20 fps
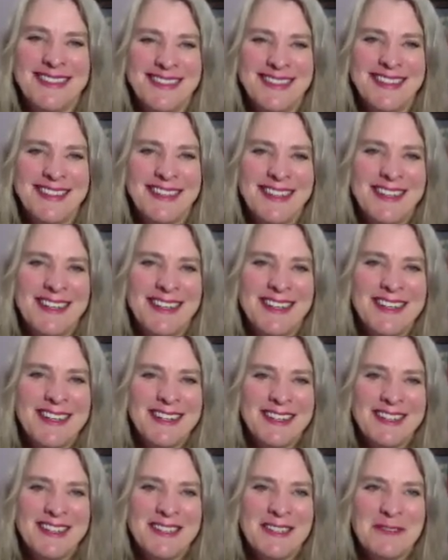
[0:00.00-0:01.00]

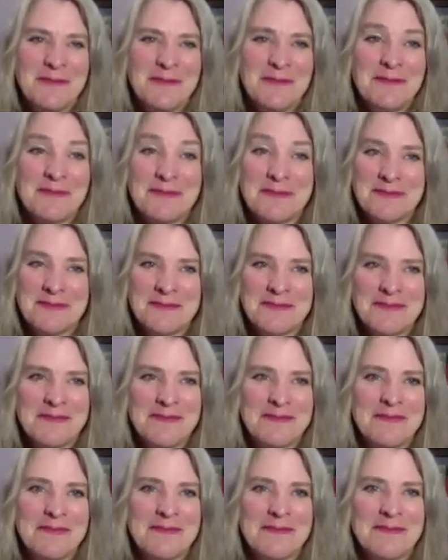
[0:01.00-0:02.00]

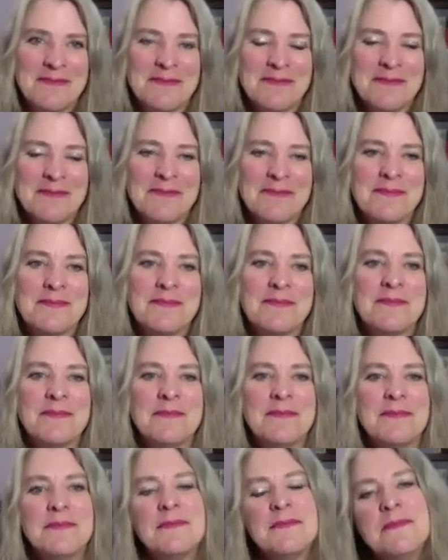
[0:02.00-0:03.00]

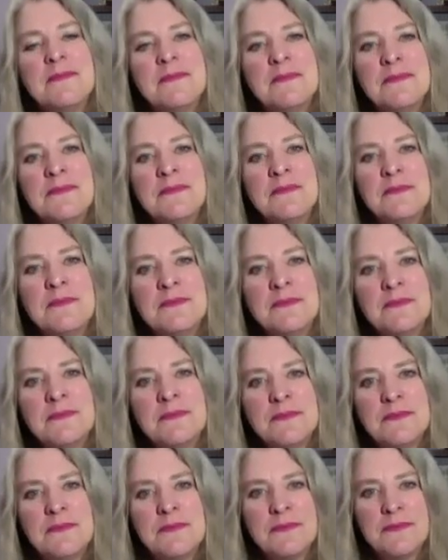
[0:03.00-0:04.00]

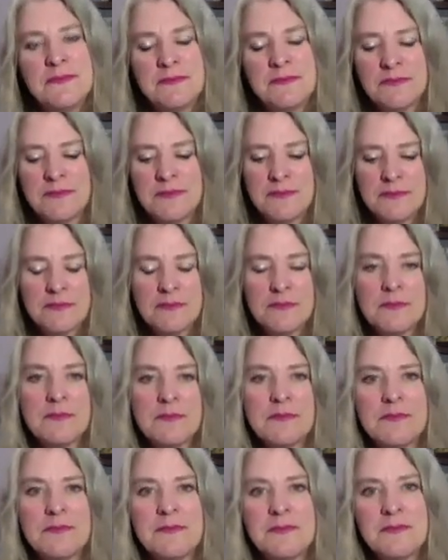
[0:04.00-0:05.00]

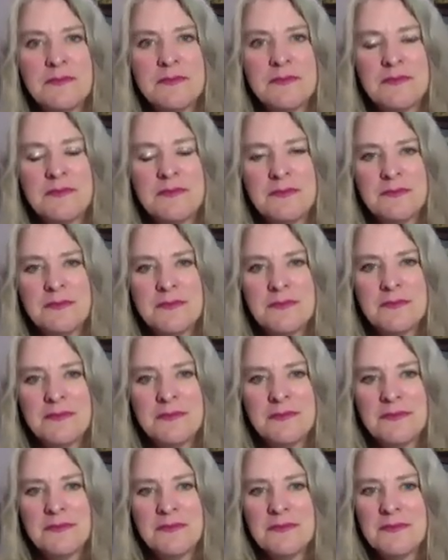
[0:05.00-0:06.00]

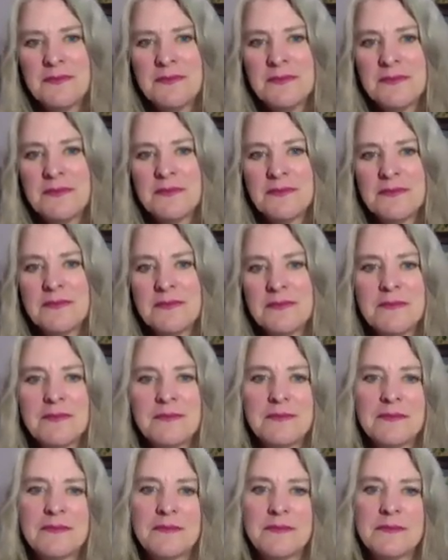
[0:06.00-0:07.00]

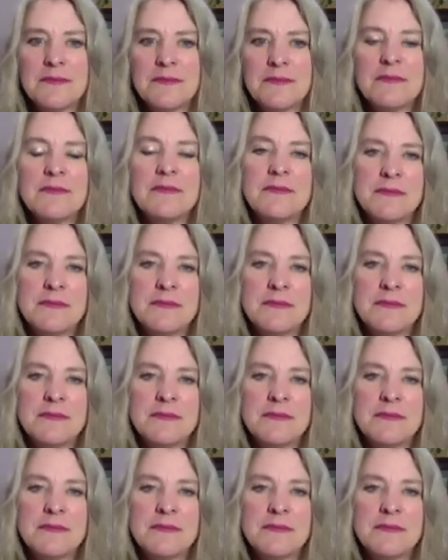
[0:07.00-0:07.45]
(silent)